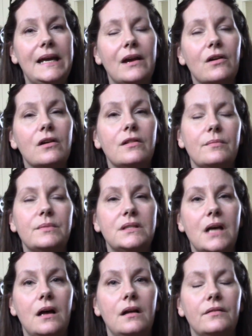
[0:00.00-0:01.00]
care of
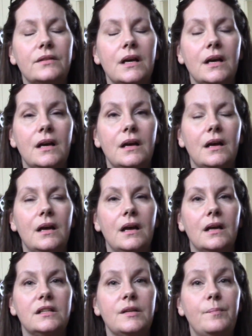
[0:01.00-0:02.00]
themselves,
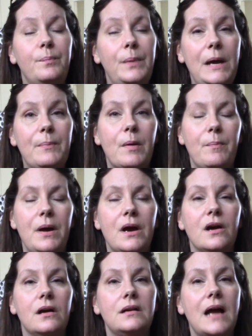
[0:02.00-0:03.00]
to be
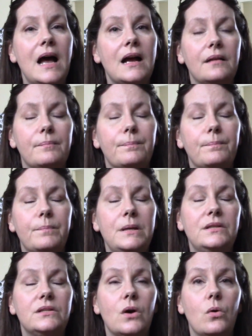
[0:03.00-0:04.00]
prepared, not be
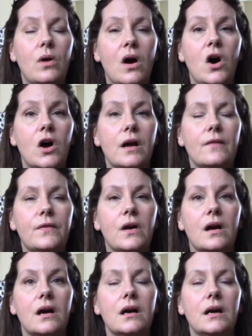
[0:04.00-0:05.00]
so caught off
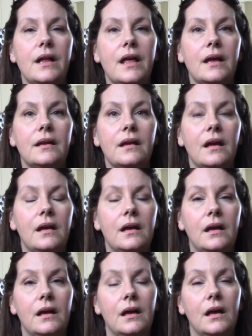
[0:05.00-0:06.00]
guard. And
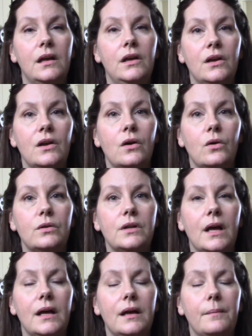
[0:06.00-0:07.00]
you know,
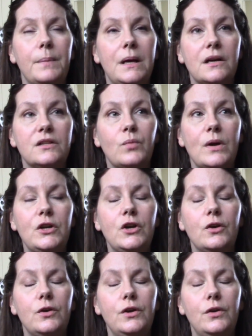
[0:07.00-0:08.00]
because when
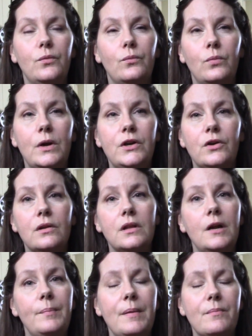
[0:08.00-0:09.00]
you're a
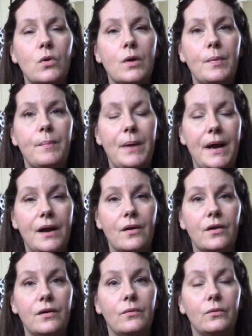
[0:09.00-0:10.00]
little bit more
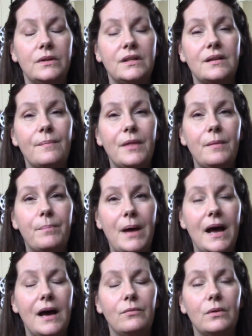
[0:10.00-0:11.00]
prepared, when something
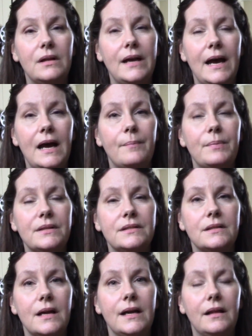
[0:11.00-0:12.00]
bad really
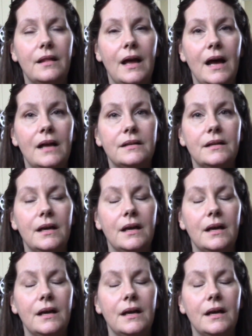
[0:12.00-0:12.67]
happens like that,